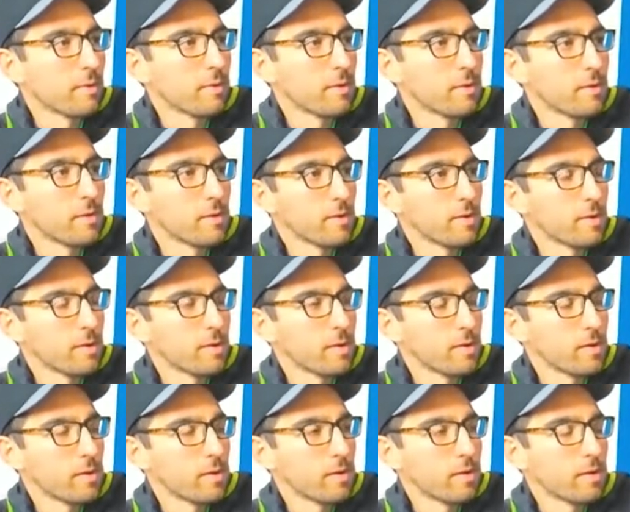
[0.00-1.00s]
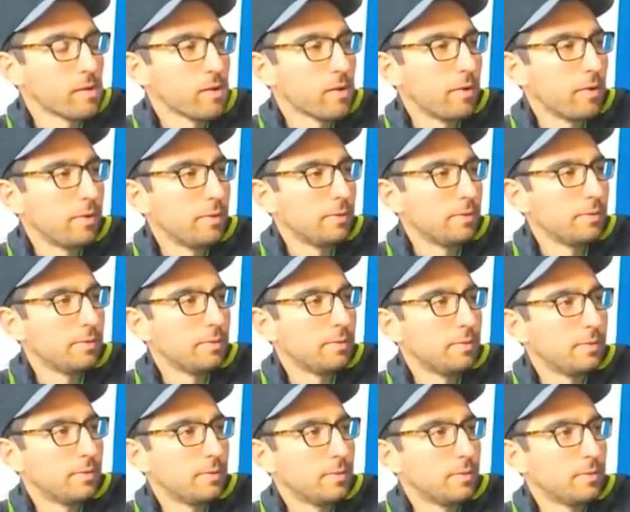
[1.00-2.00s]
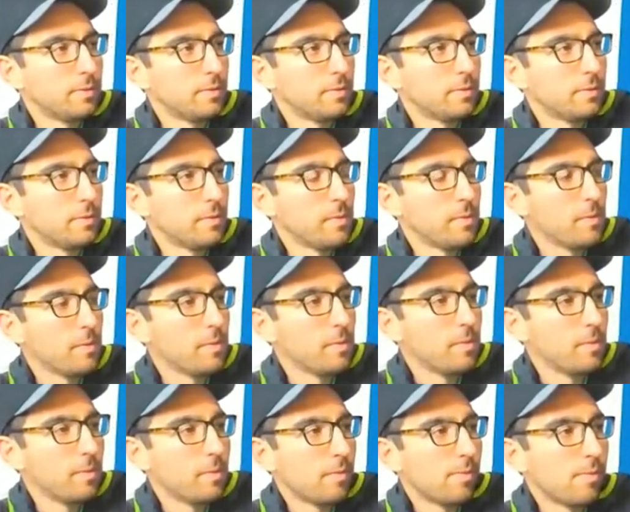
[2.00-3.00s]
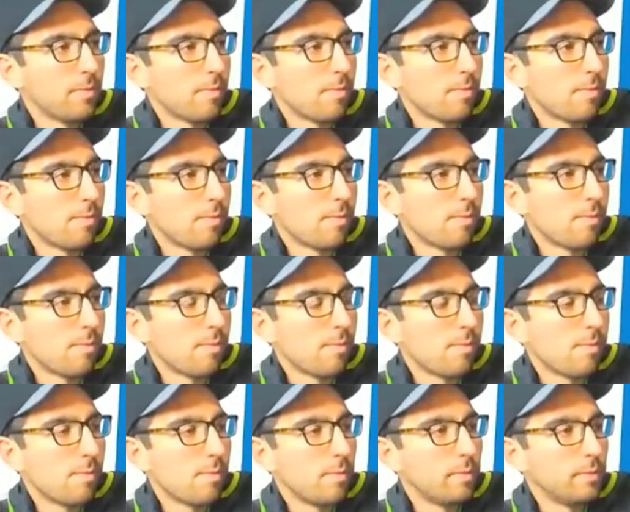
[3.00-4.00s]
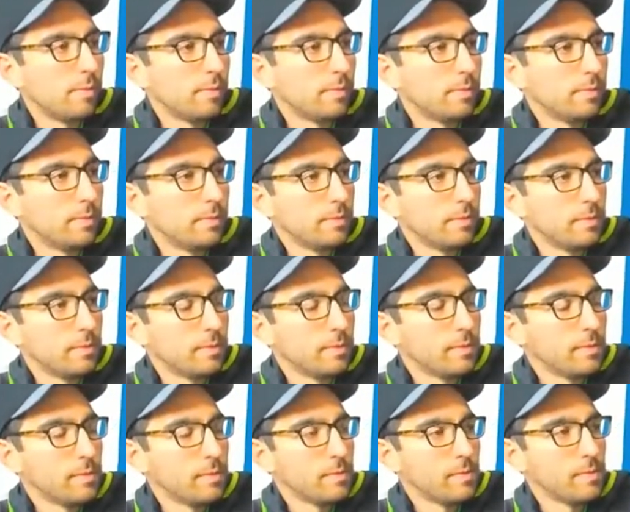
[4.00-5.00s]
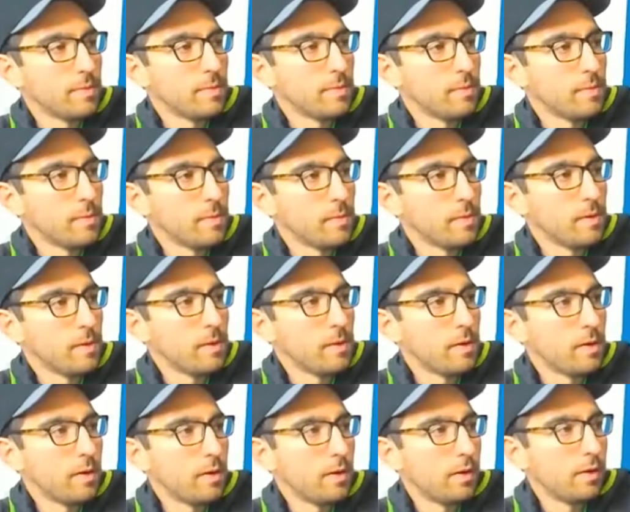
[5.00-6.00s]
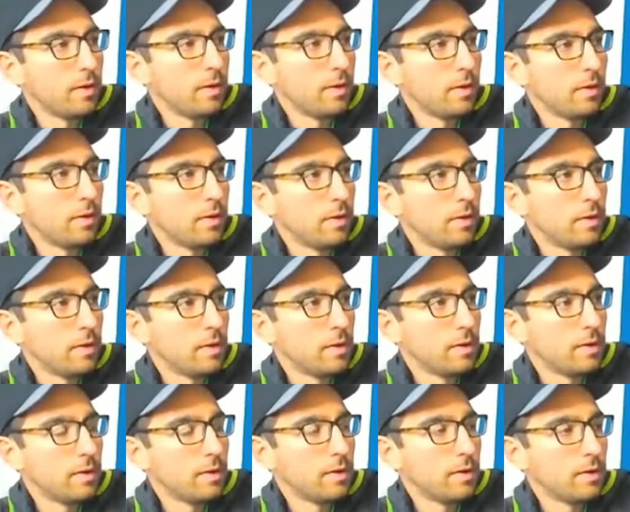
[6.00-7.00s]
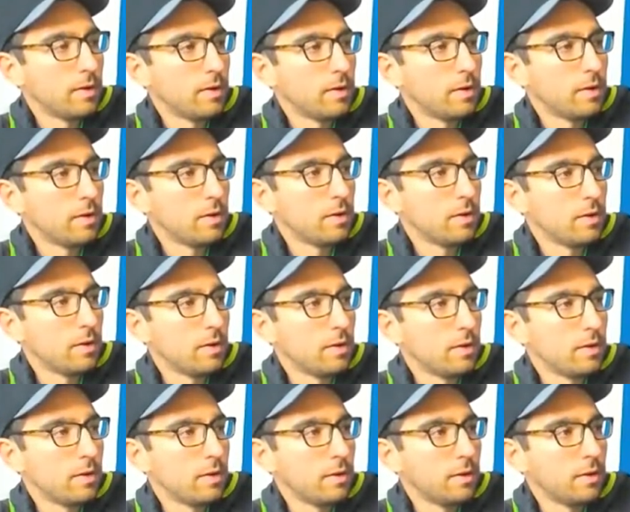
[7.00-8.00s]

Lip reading: No words are spoken by the person on screen.